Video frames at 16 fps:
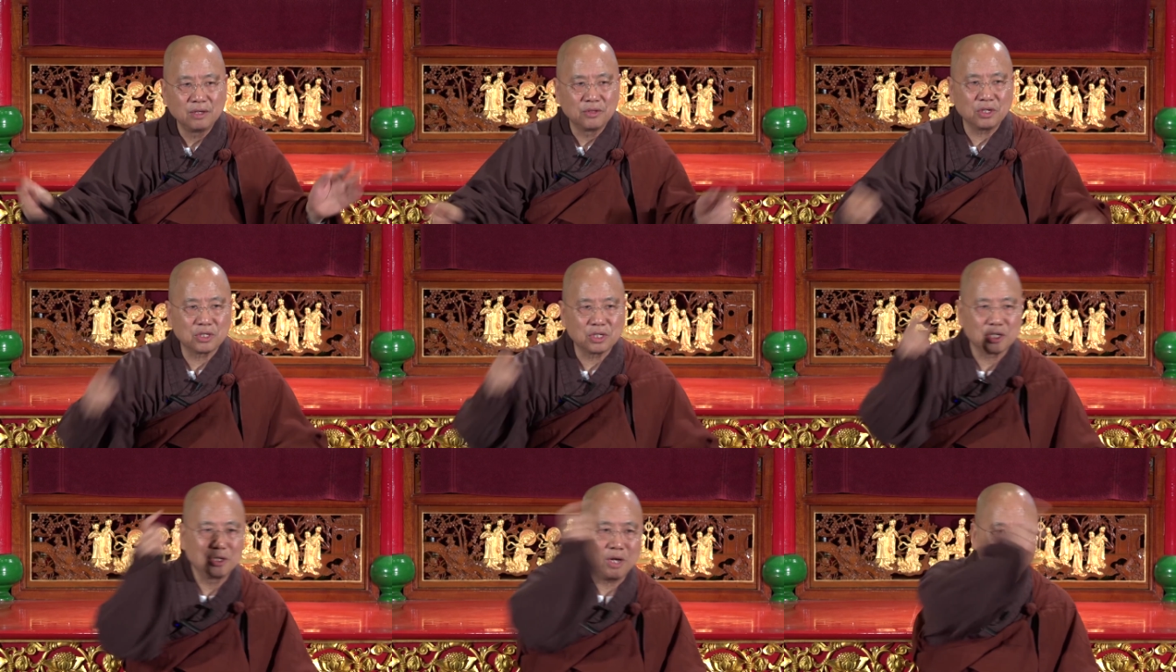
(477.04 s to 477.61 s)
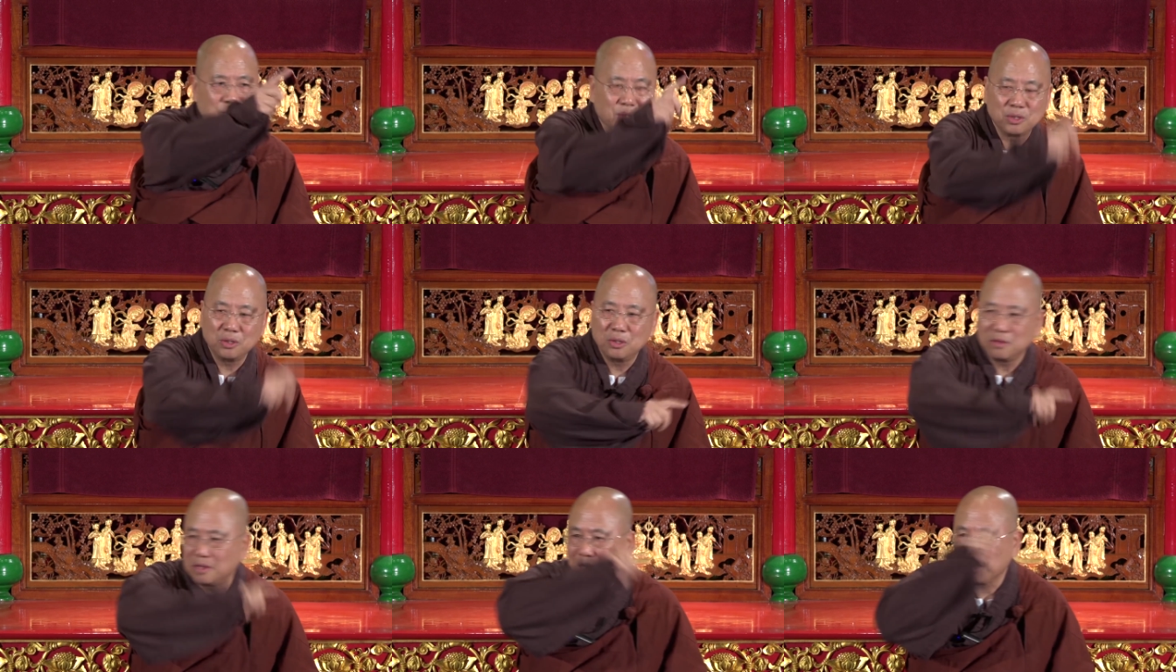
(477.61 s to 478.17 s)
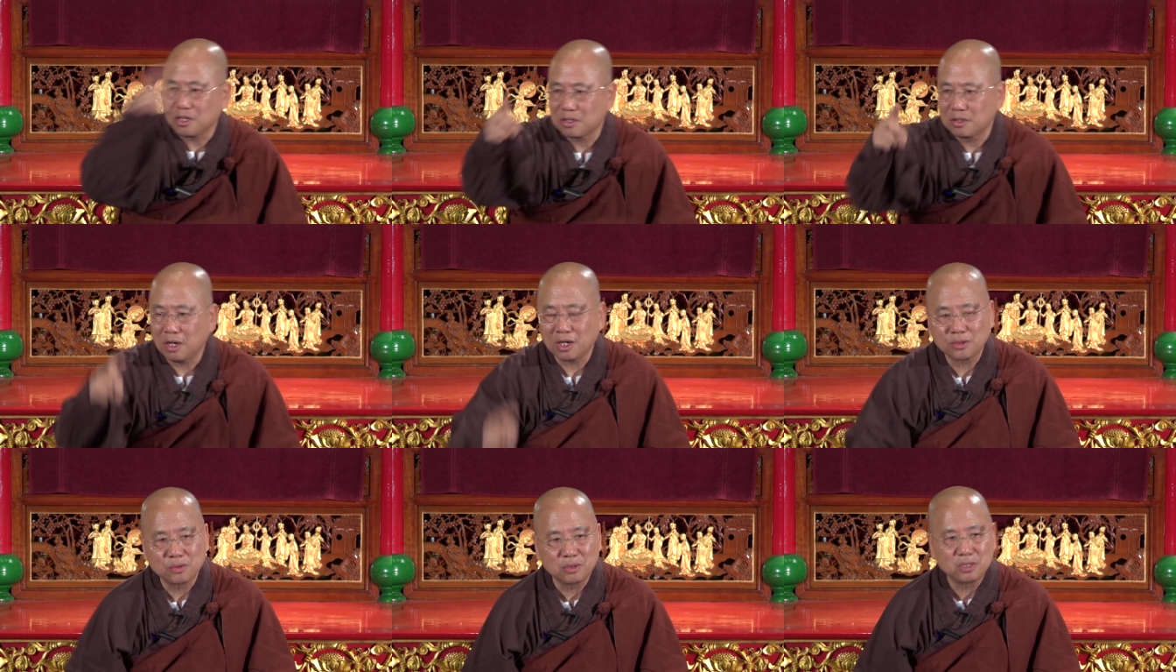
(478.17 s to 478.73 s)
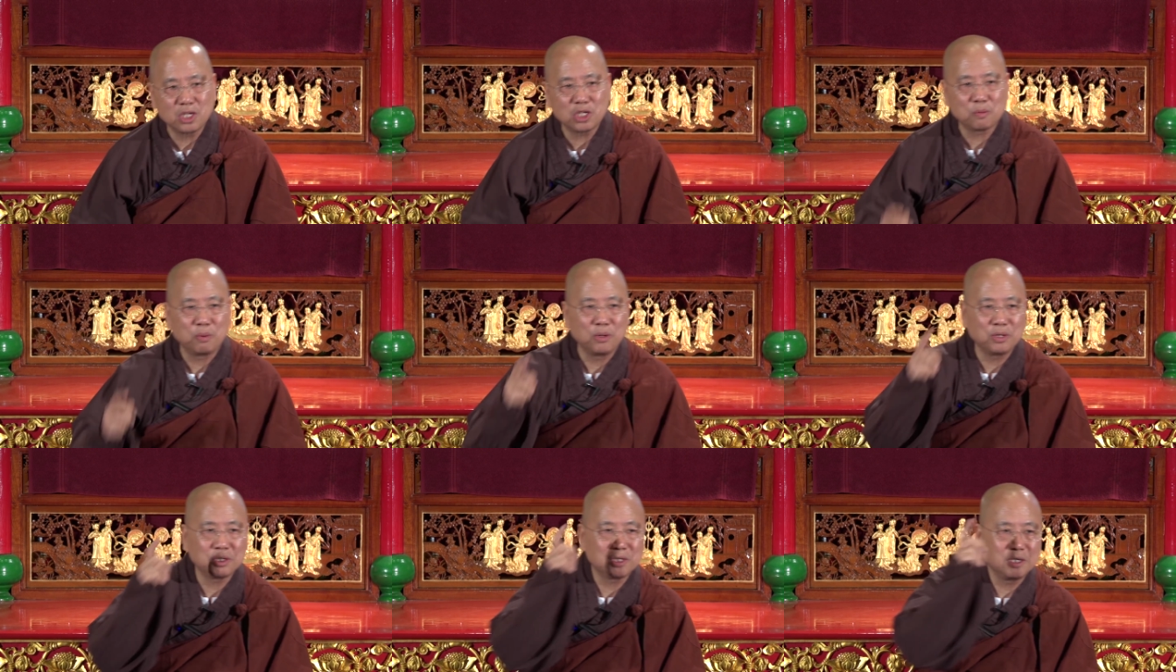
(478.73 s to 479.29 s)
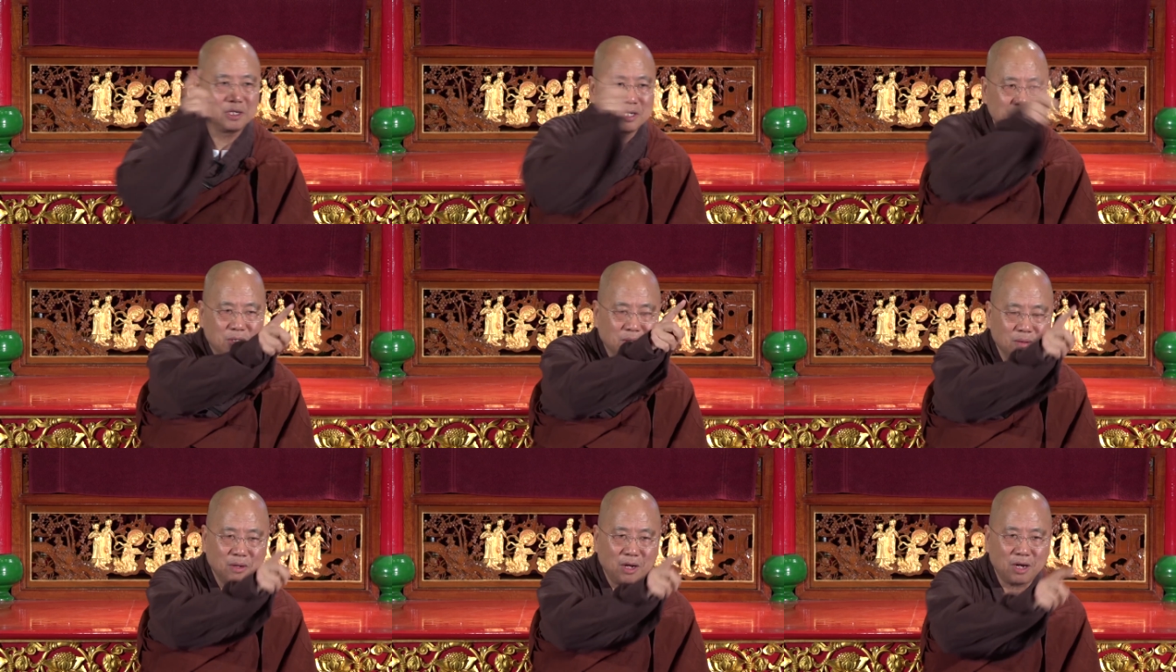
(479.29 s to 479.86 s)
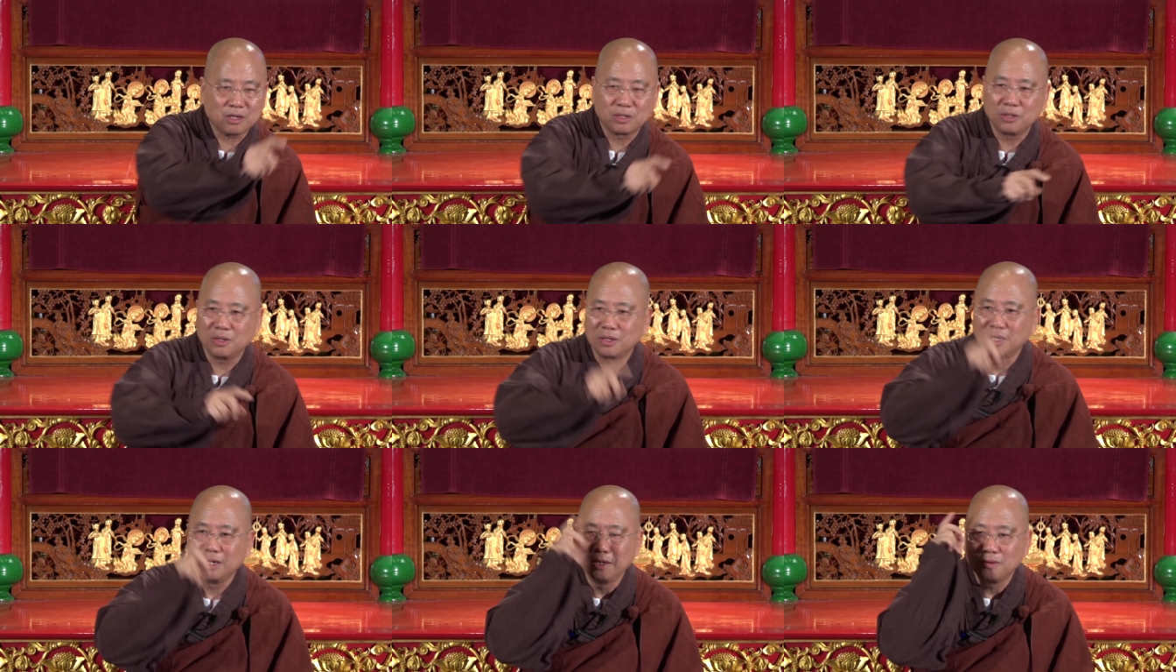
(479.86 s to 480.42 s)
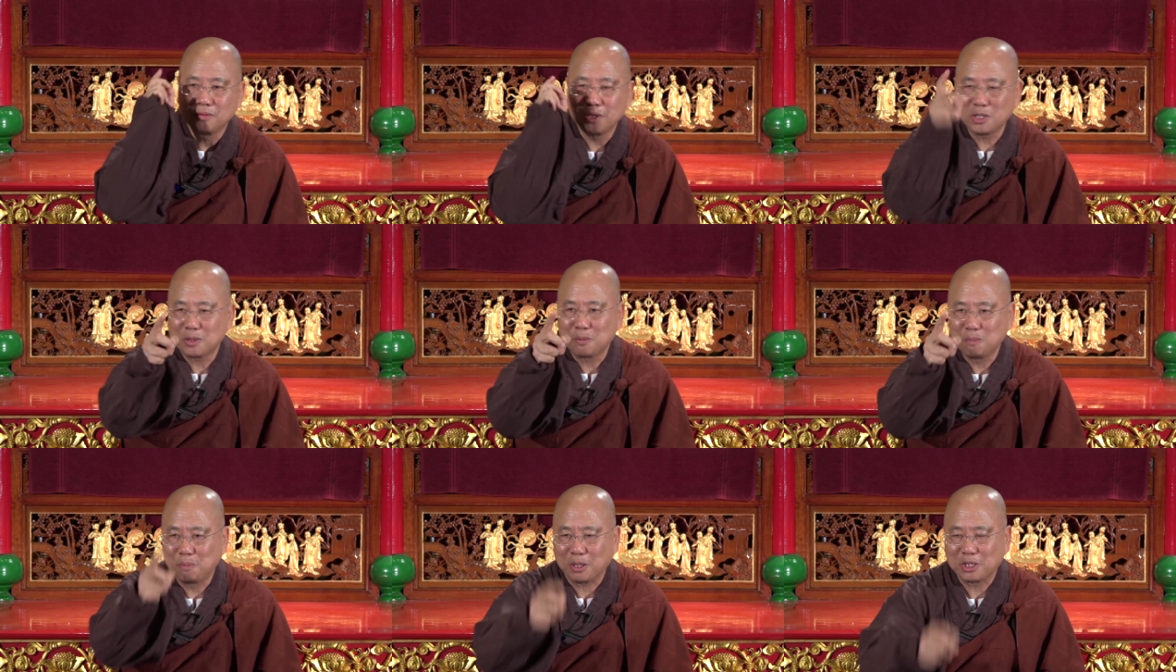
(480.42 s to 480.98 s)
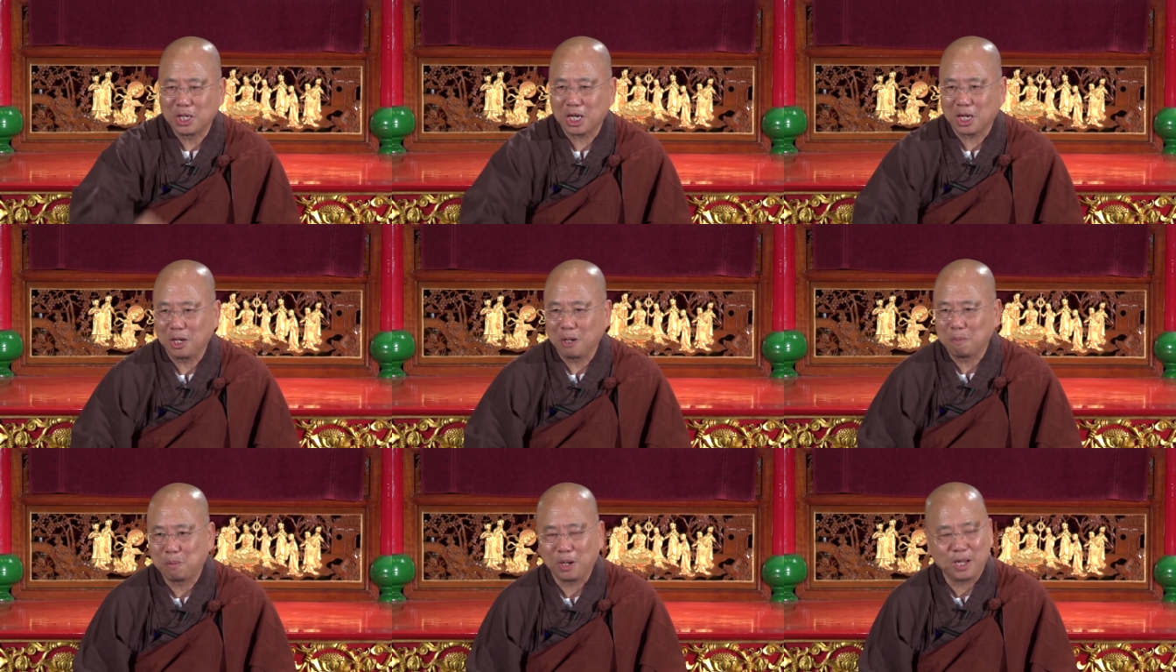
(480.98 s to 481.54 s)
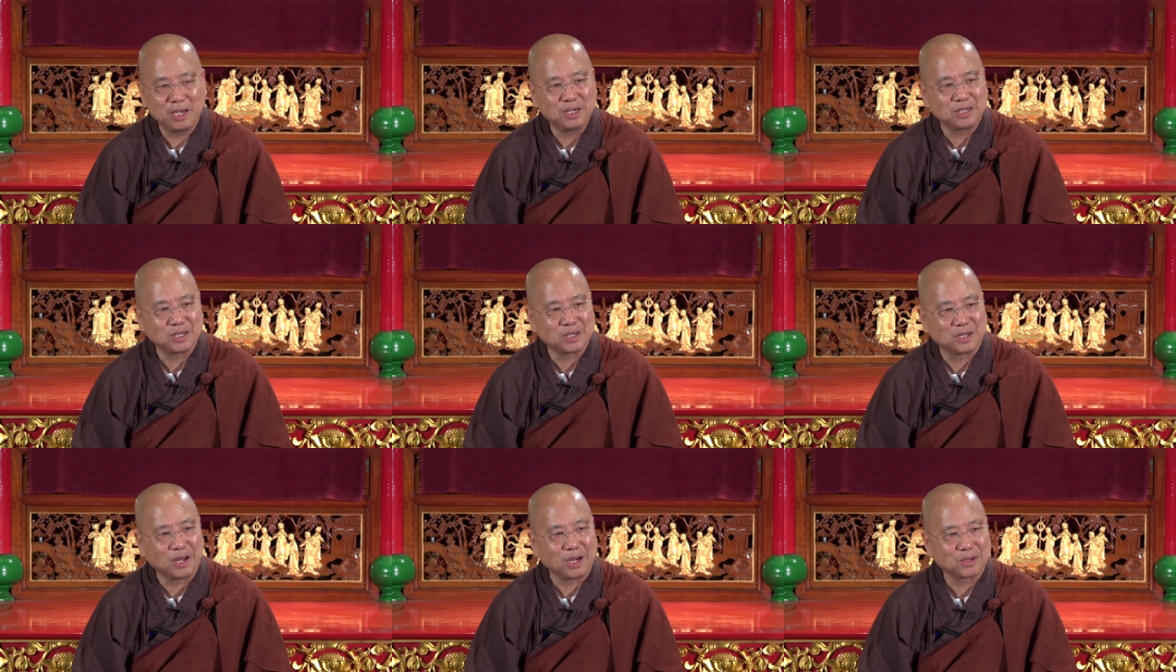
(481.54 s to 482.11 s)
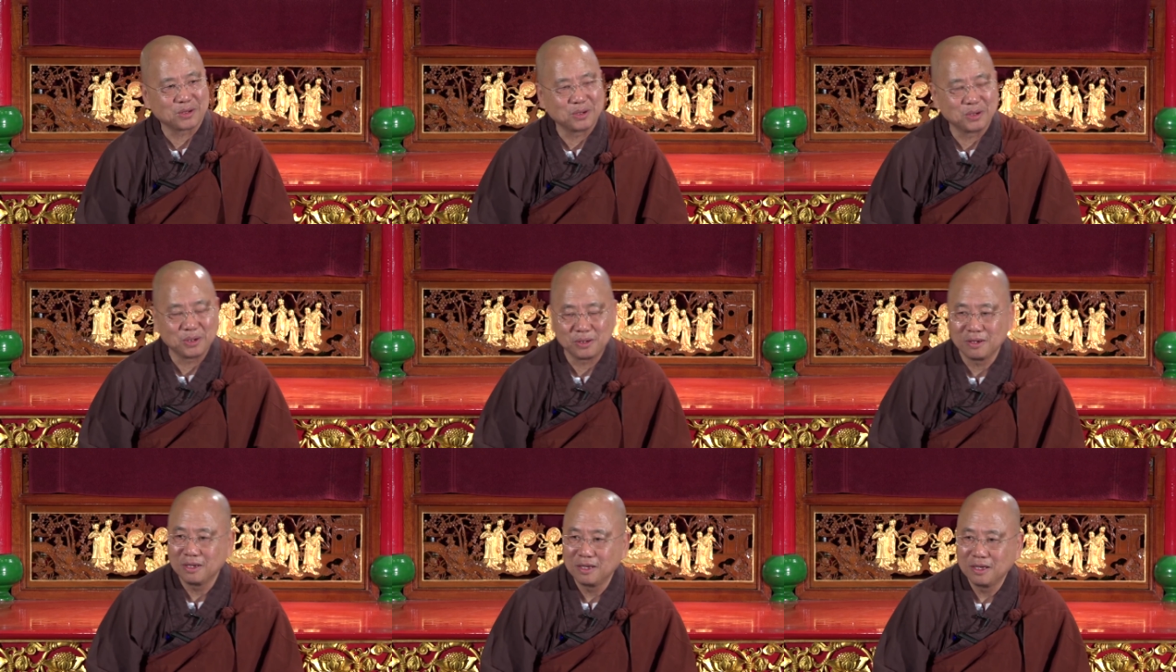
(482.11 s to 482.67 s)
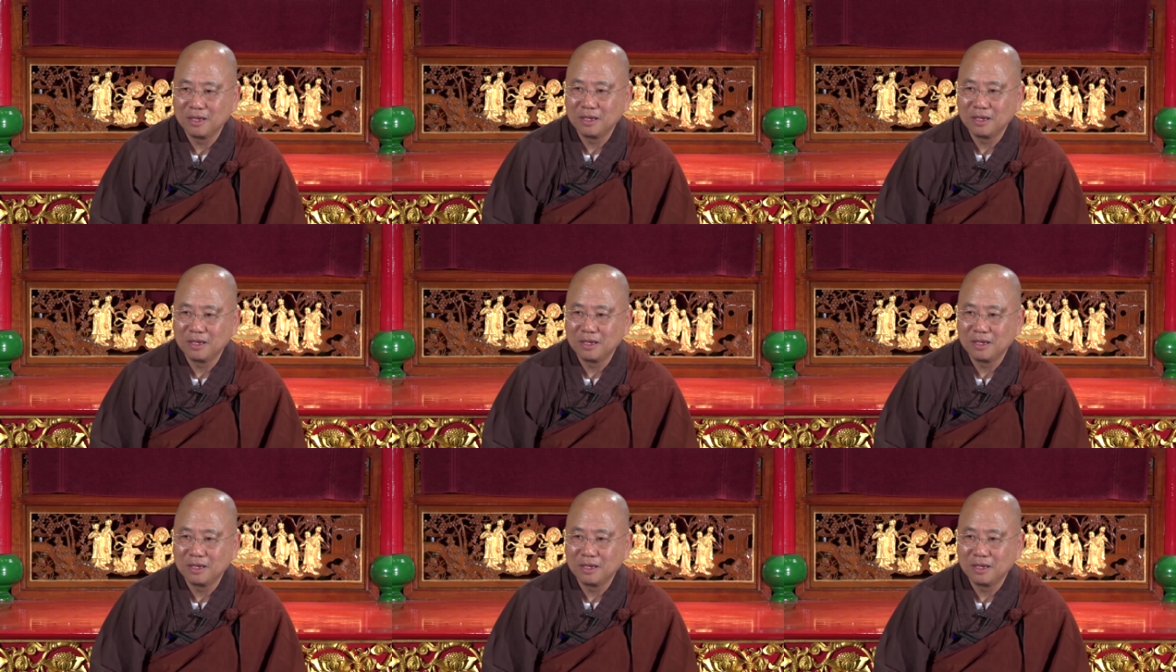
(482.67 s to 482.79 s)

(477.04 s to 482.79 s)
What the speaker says: This is not good, that is not good, this person is not good, this particular place is not good.